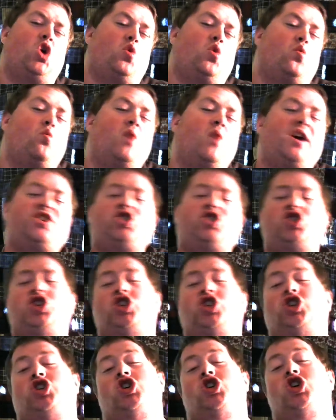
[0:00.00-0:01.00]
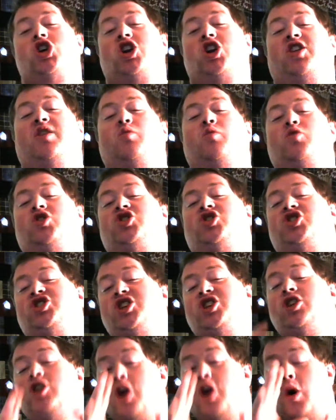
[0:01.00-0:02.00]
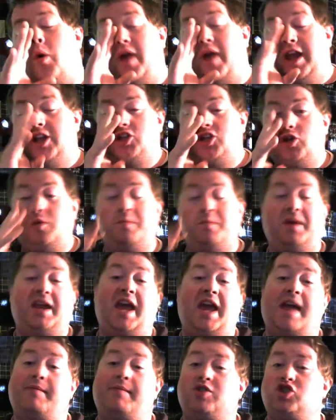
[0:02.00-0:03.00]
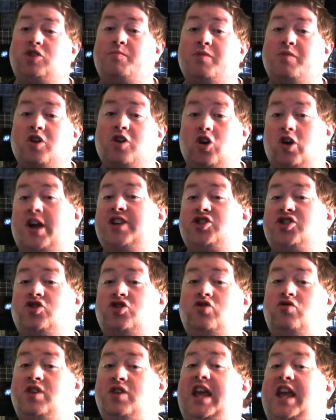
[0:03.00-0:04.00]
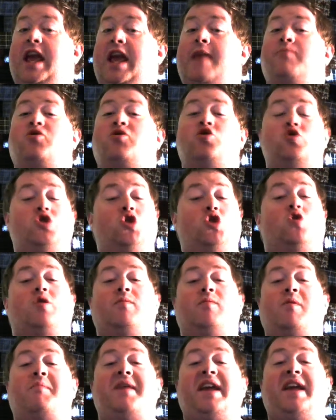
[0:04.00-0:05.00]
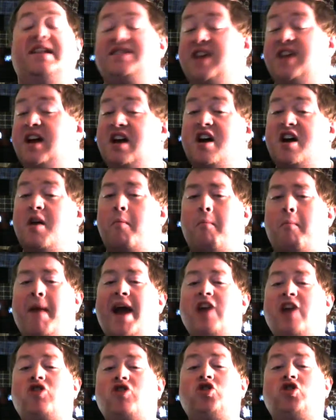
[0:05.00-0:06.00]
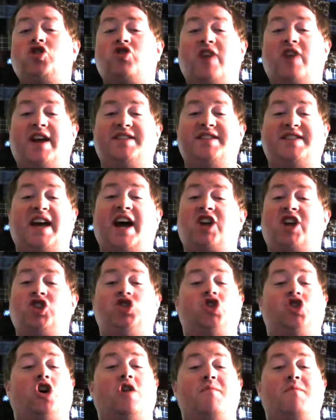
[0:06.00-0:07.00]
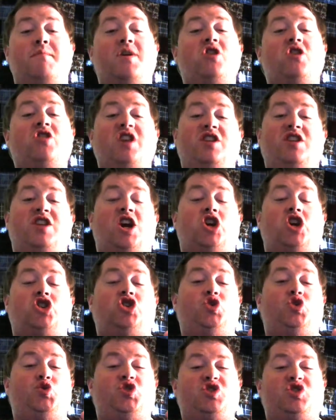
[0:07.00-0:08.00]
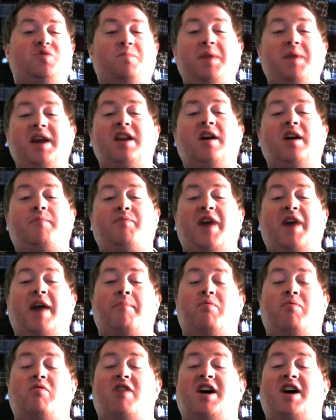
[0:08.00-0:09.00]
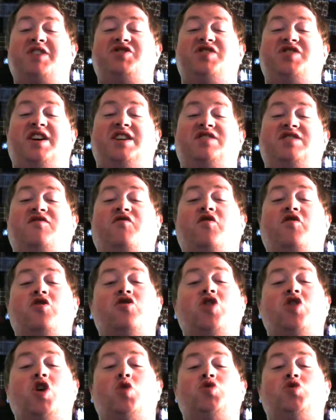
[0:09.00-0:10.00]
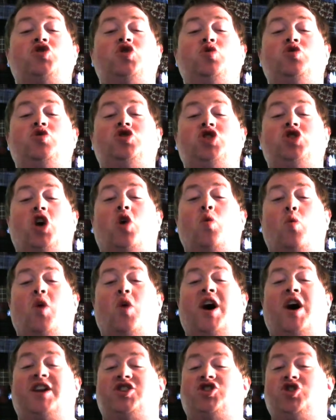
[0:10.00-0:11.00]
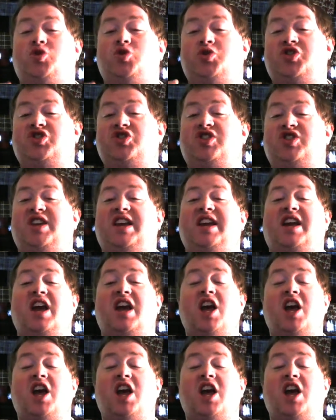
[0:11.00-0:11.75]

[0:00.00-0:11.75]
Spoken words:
rest assured that we're still going to be able to progress through the game through normal means. Microtransactions are merely there to speed up that process for those who don't want to sink